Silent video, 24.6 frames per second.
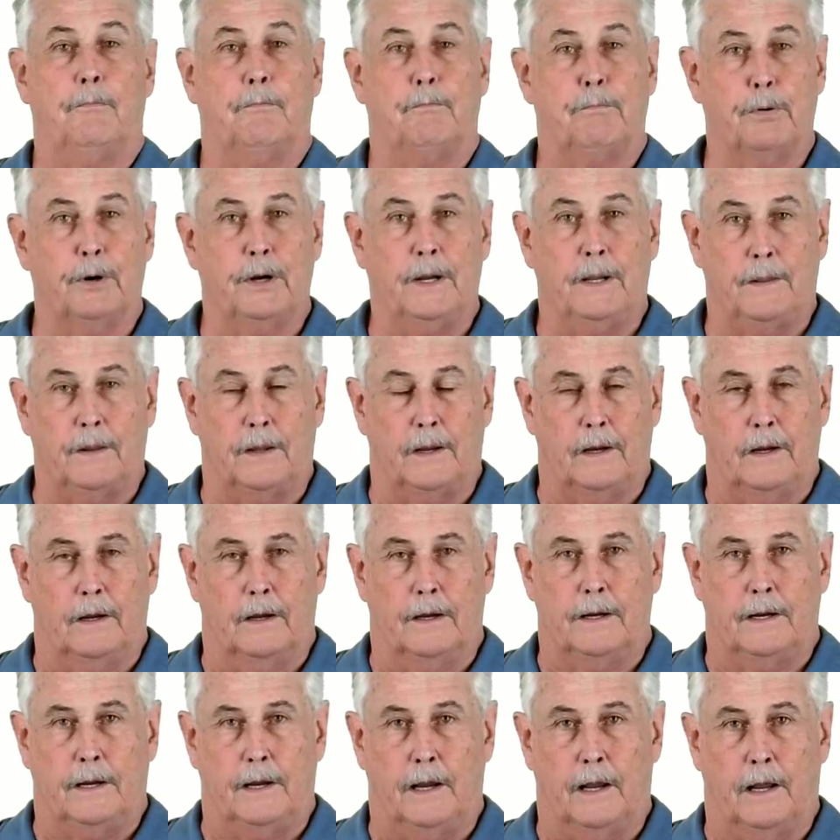Breathing,
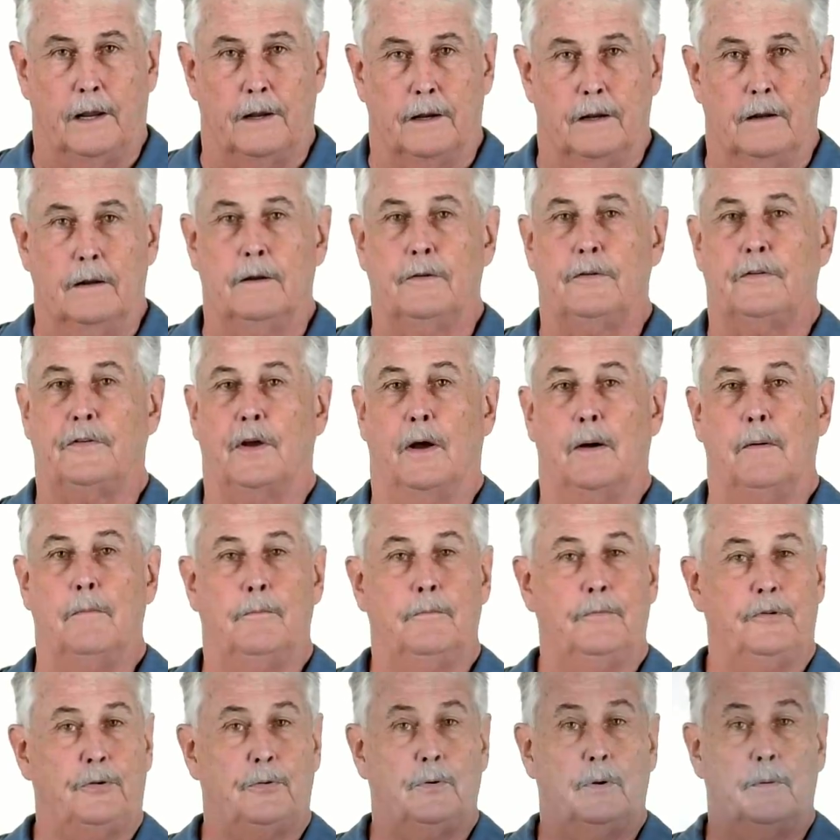again,
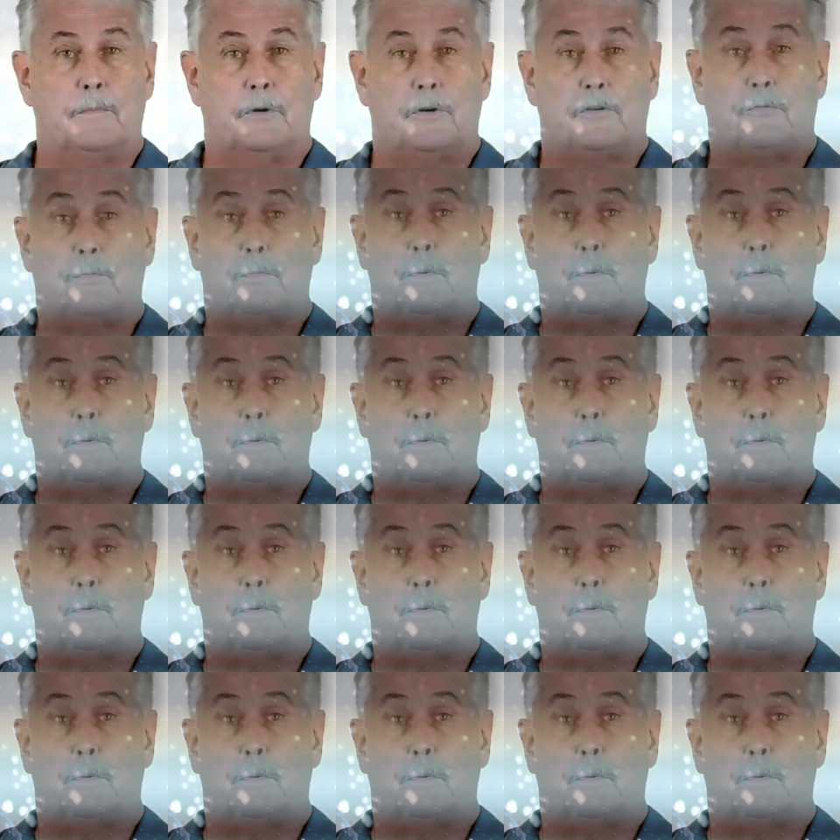some swimmers